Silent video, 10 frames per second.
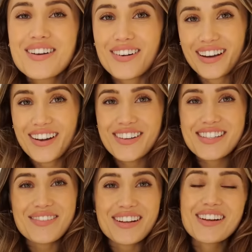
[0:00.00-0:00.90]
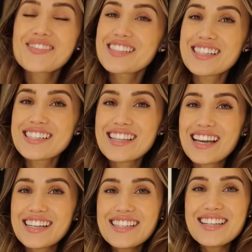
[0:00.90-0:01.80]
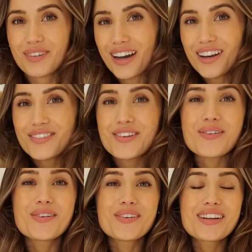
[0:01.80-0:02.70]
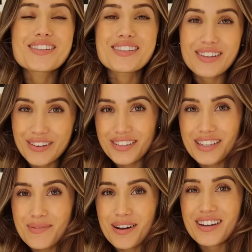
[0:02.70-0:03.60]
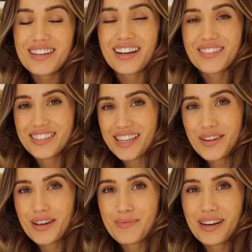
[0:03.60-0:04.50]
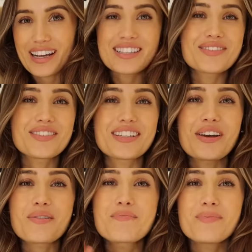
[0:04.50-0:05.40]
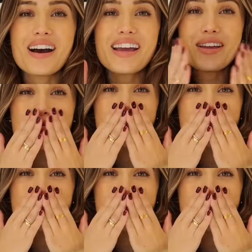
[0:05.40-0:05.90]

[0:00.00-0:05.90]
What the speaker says: quite nosy when it comes to these things. I love you all so, so much, and I will see you in my next video. Bye!